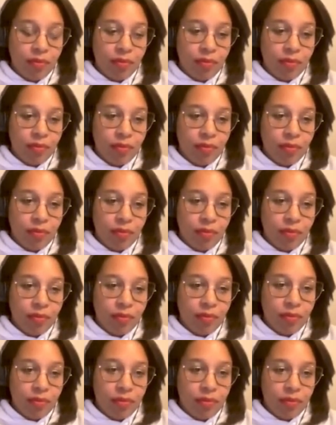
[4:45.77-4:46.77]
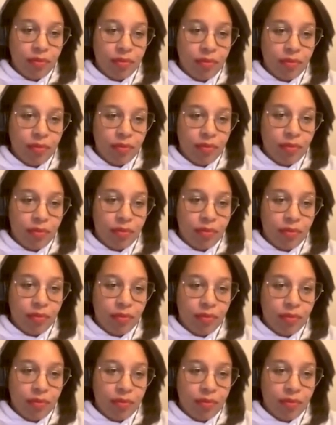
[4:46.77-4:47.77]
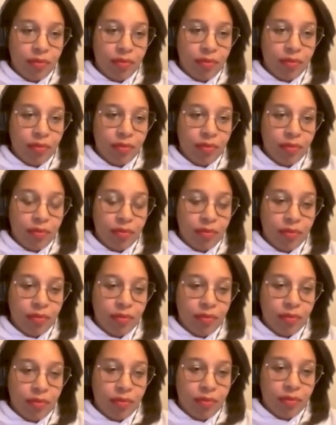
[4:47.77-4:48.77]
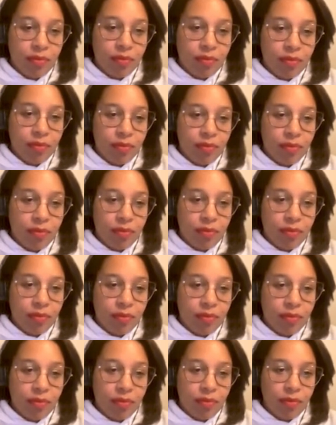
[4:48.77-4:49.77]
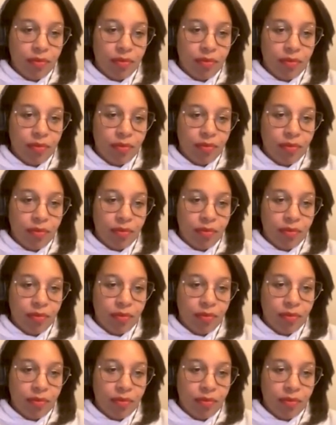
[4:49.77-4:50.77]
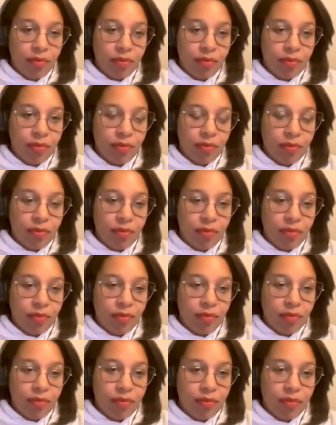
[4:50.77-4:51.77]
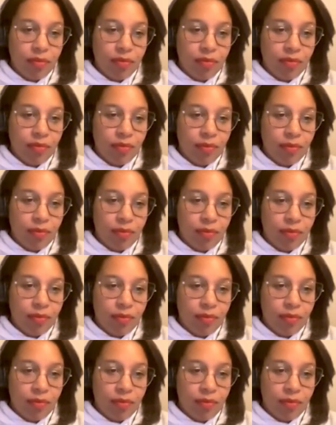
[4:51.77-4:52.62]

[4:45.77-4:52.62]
This person isn't speaking.